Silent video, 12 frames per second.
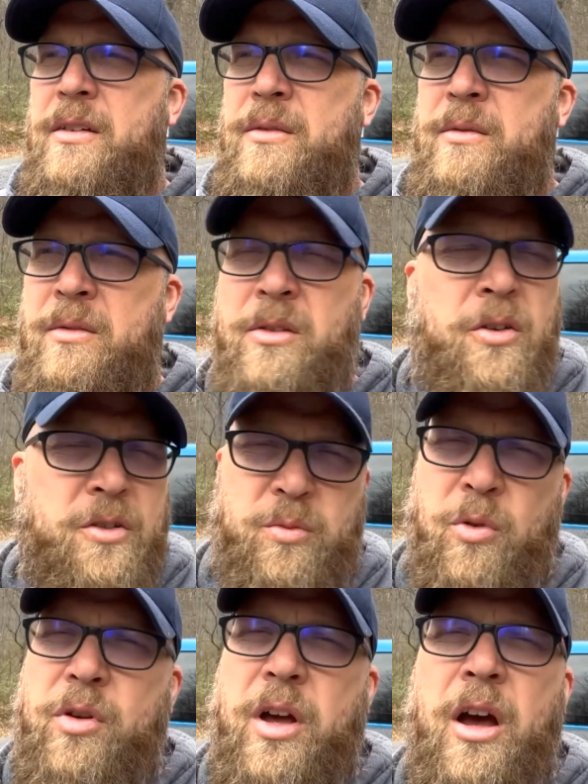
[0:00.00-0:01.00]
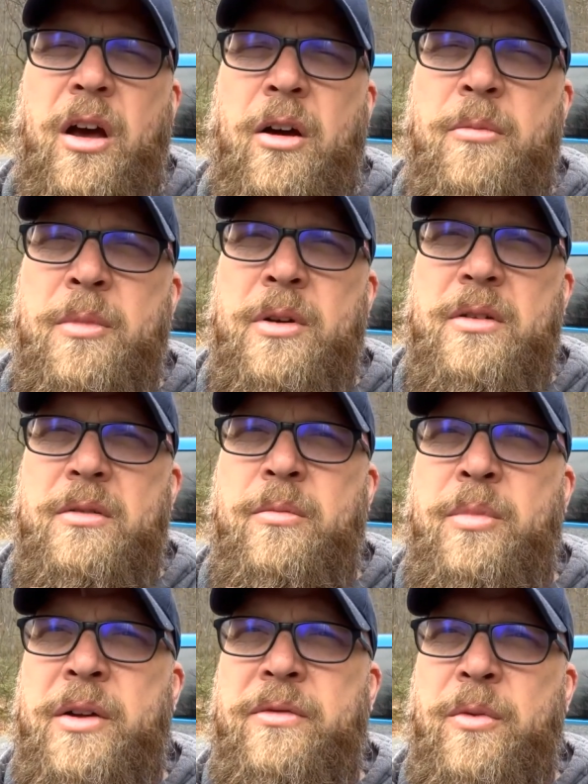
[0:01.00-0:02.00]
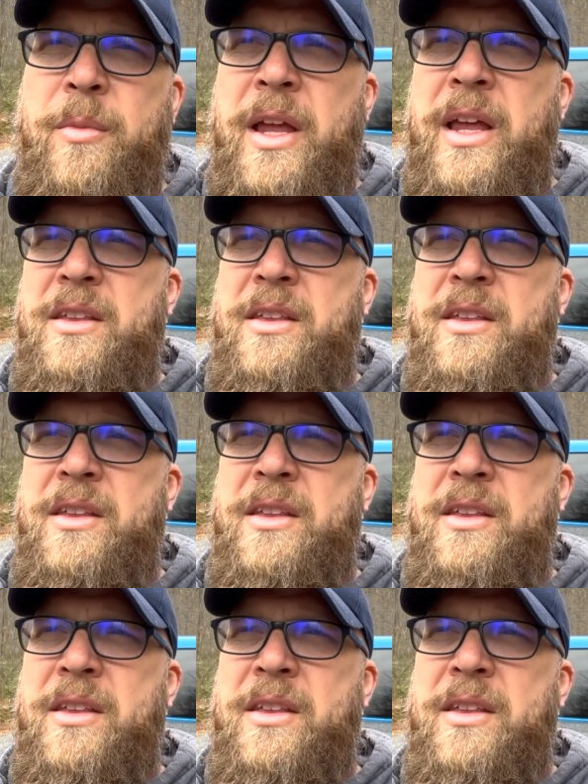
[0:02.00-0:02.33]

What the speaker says: Those will come. But for me,